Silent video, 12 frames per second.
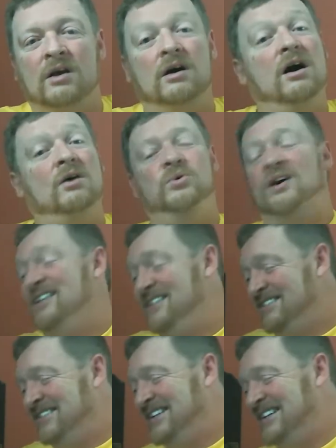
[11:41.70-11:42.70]

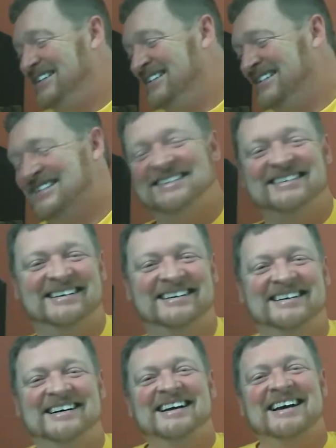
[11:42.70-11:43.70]
oh,
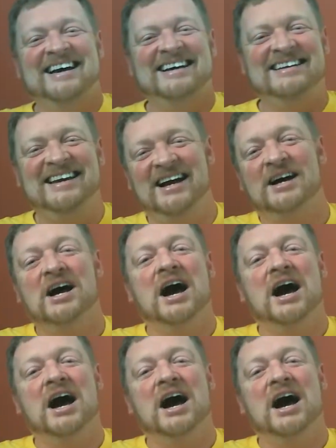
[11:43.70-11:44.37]
heck yeah,